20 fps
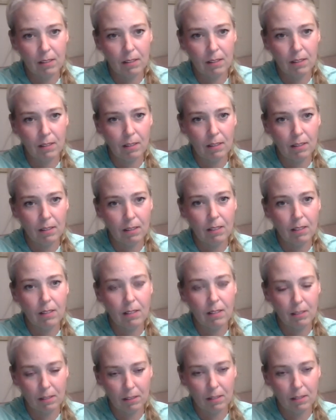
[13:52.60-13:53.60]

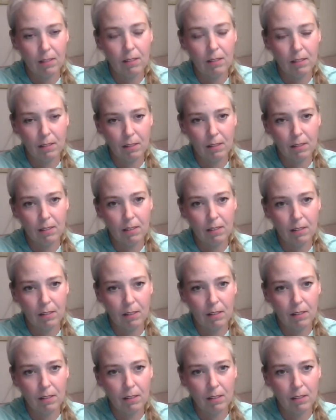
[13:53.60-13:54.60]

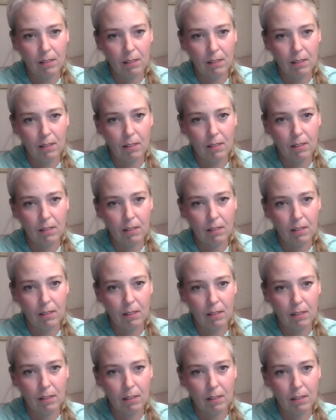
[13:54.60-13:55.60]

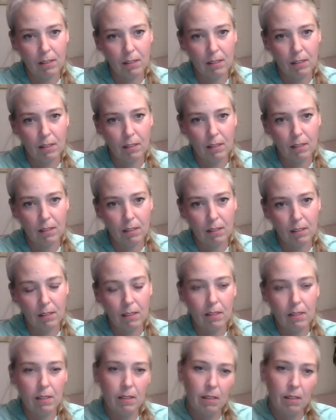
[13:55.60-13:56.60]

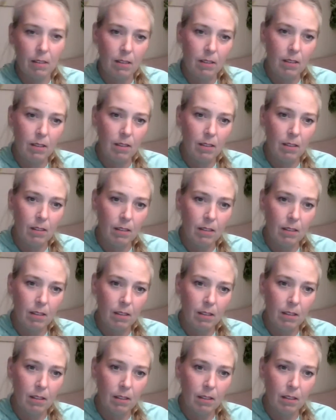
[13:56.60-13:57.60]

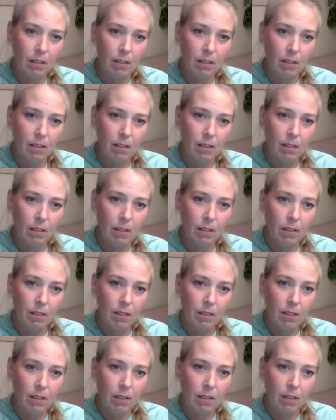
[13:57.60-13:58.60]

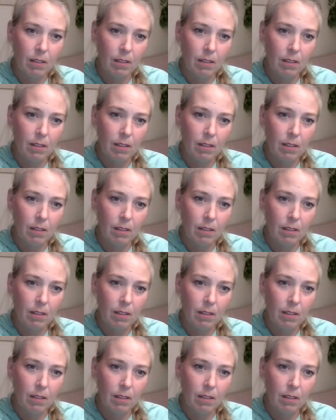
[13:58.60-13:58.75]
(silent)